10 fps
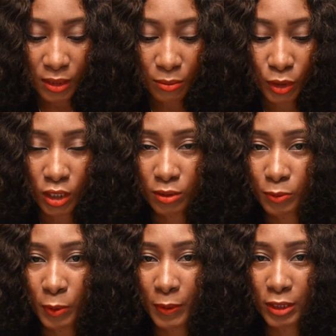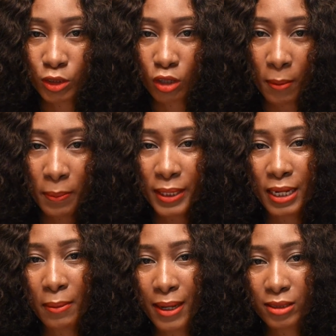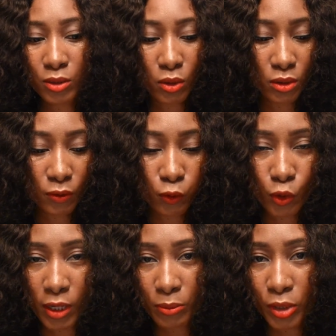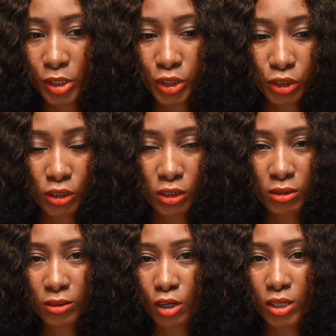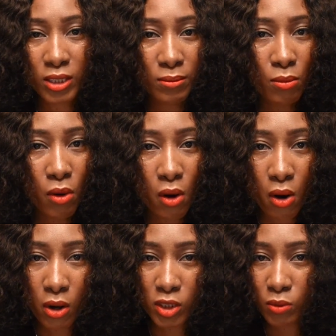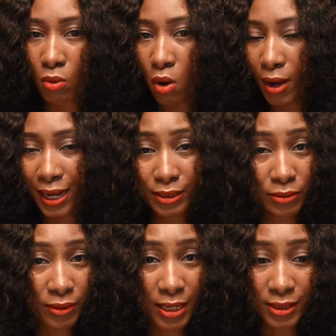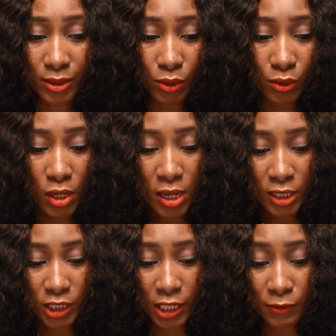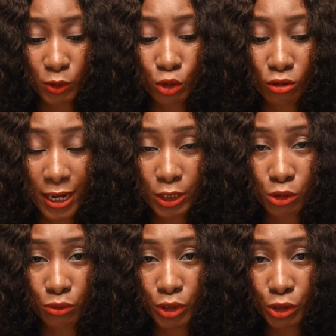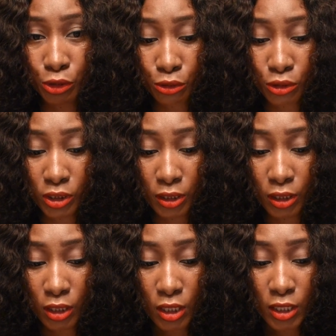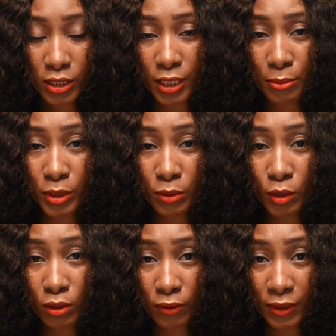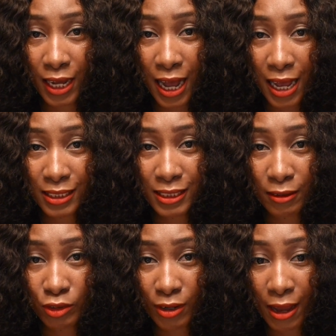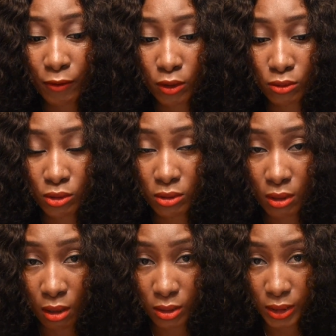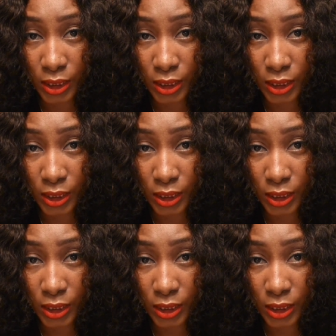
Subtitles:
because people are complaining about the fuel emission causing more smog and the rest. So they're even trying to reduce the minimum of cars that drive on